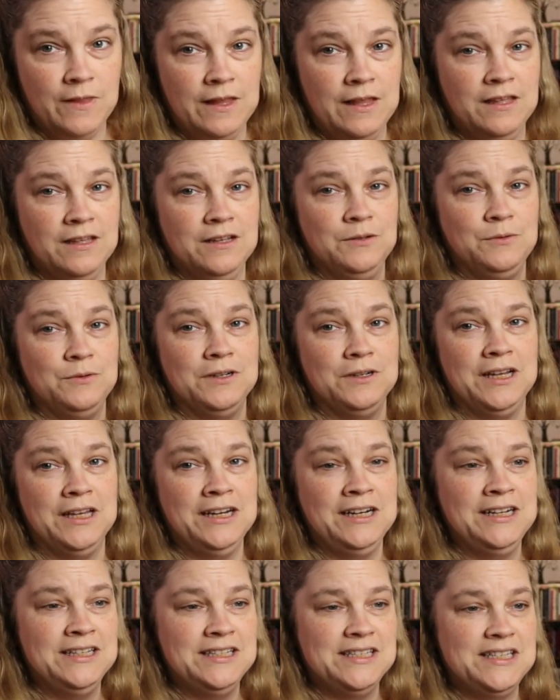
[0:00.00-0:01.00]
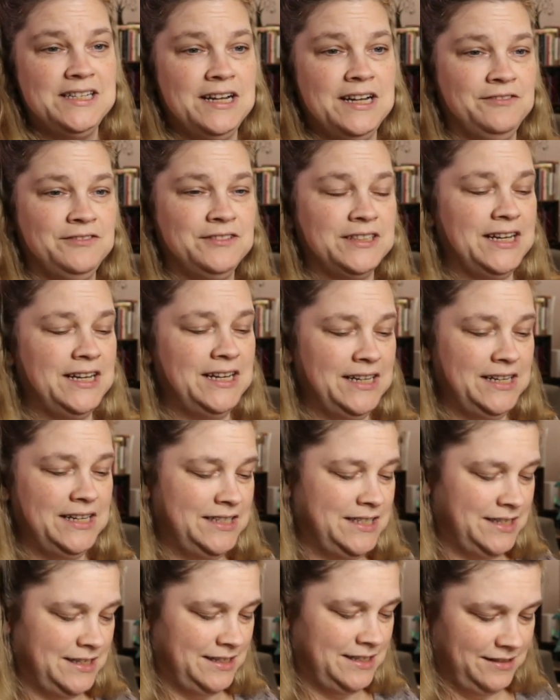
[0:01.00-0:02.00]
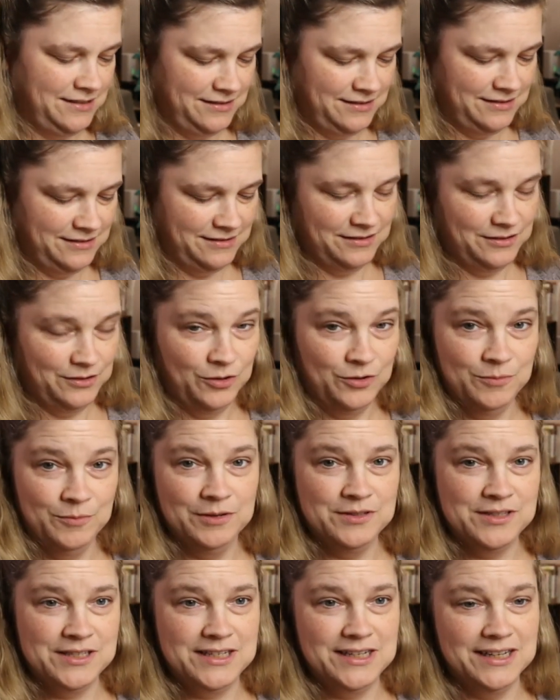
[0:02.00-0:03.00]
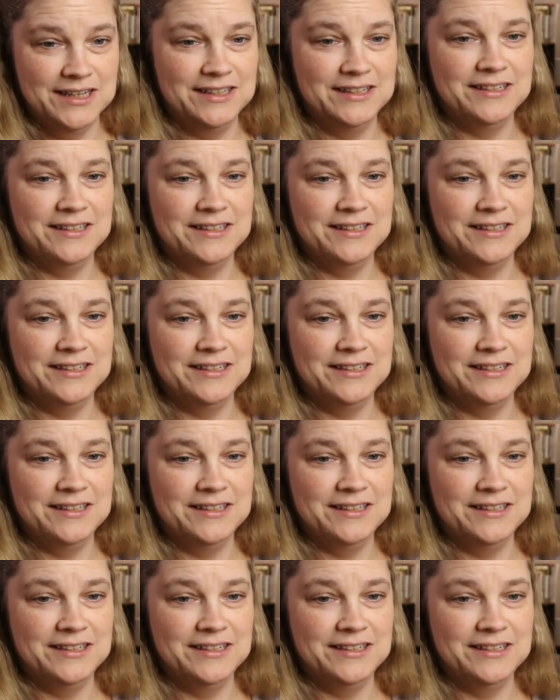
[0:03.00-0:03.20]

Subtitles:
We're getting it stuffed, guys. Almost done.